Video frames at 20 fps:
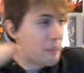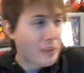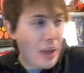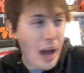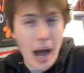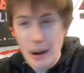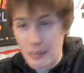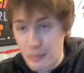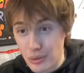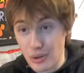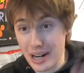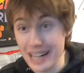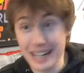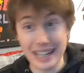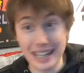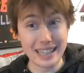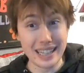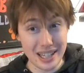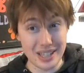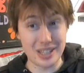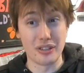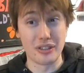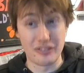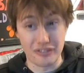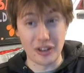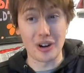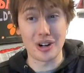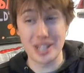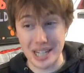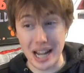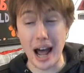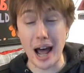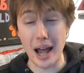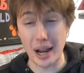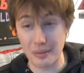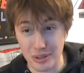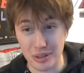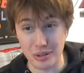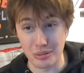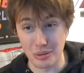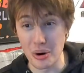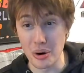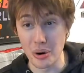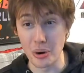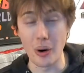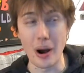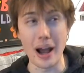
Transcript: I'm reading this the first time through,